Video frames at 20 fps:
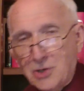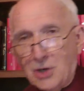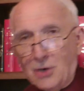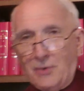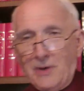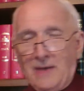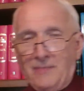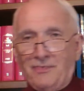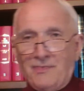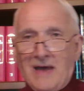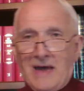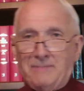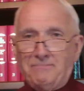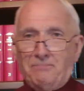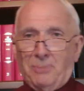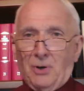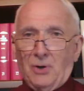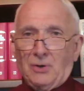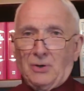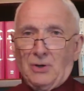you're in that
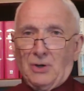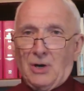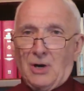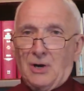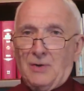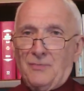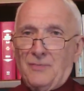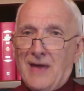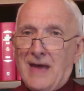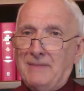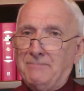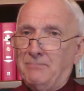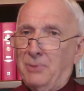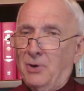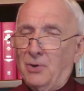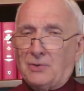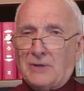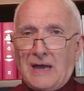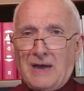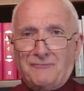book, learn that
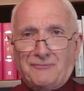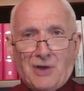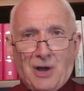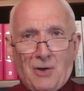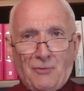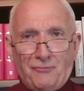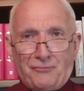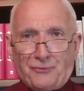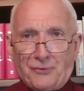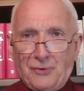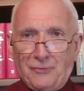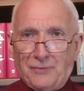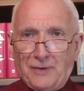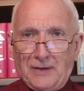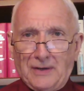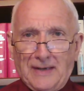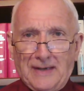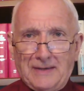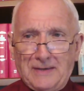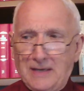book. I've gone through the
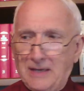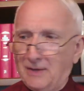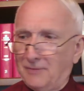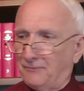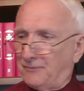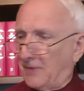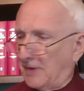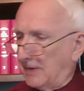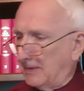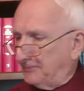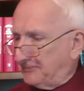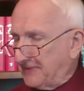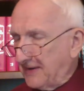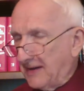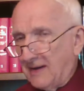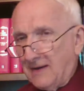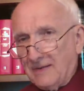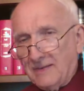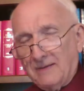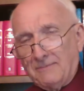litany of verbs.
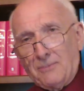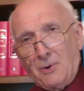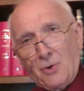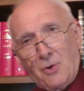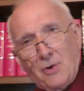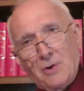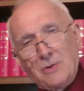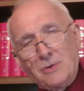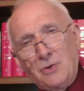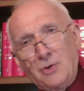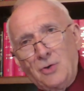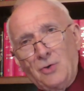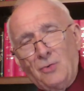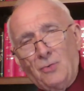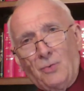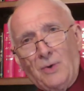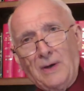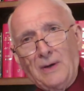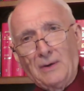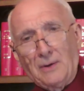The more you
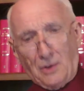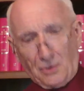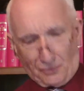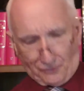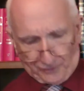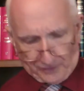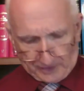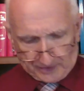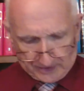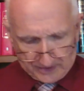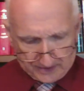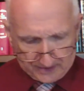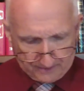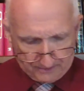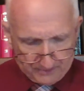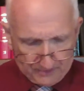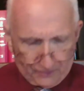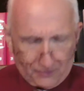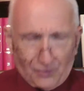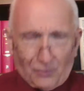will
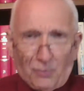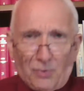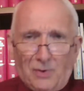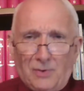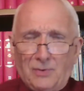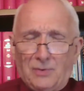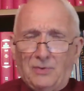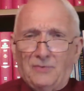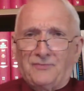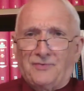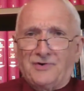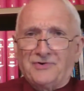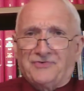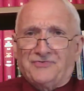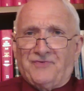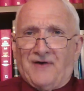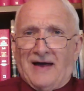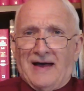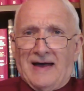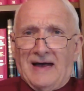overcome the world. Verse
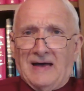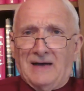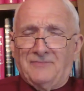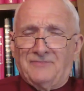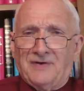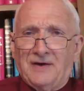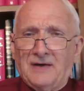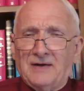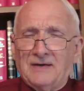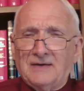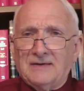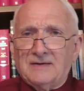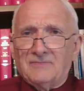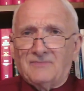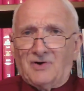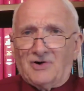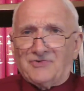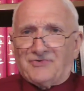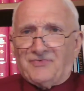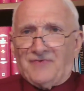5.
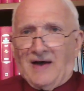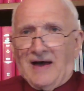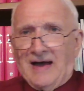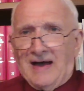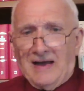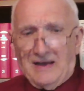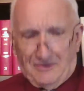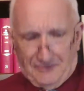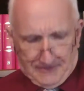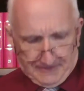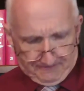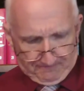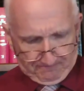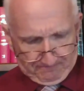Verse 5.